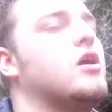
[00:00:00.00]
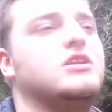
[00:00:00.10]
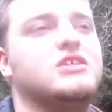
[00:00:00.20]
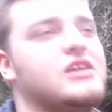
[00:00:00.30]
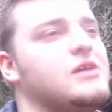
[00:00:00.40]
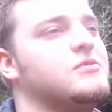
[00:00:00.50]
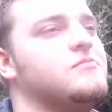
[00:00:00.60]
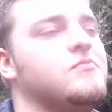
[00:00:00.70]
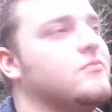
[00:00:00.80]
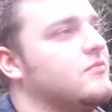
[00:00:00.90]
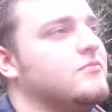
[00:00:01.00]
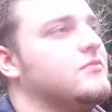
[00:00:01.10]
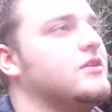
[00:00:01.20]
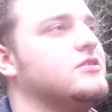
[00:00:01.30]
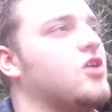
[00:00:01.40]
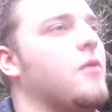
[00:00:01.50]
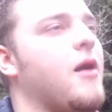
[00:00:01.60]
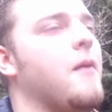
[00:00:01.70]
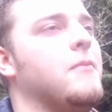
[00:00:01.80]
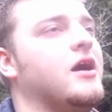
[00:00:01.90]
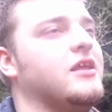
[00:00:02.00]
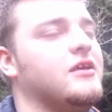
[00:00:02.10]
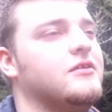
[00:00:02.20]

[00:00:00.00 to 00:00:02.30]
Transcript: It's all about buddy.